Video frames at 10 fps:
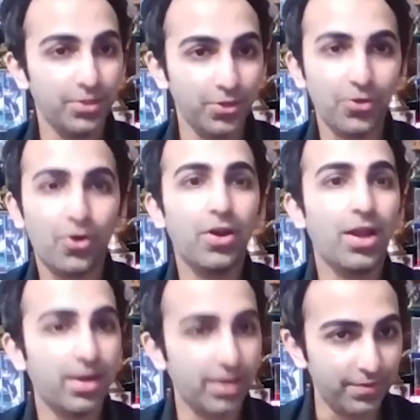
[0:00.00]
all
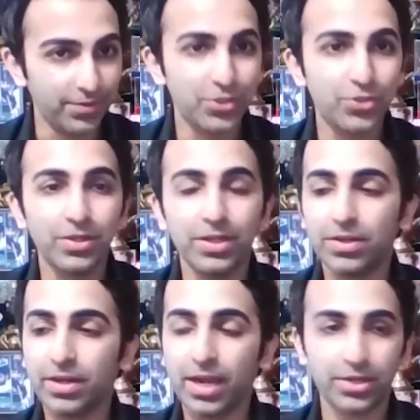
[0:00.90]
our virtual
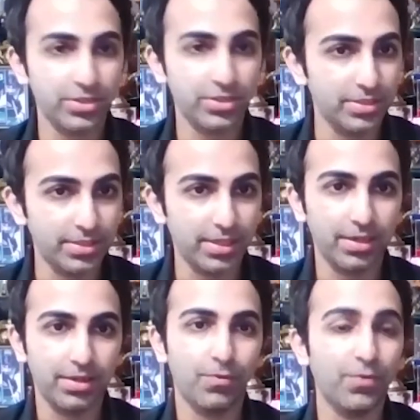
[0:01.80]
interactions and
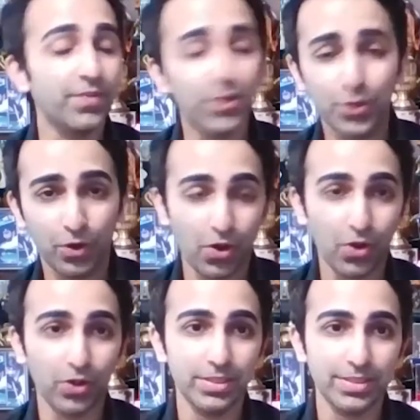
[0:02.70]
video
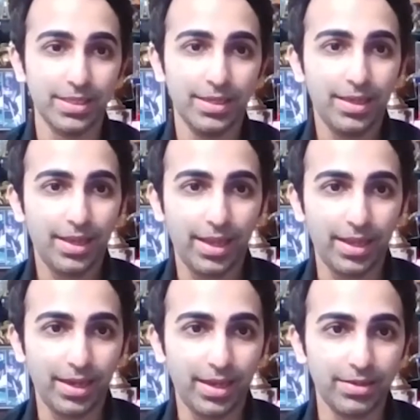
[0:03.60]
calls
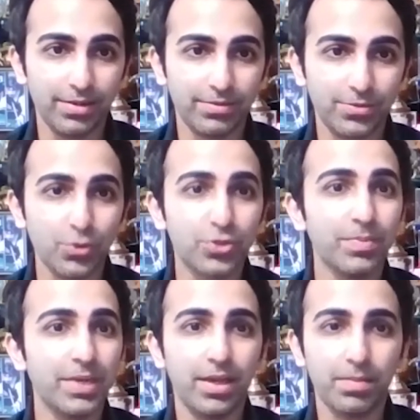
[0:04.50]
and social media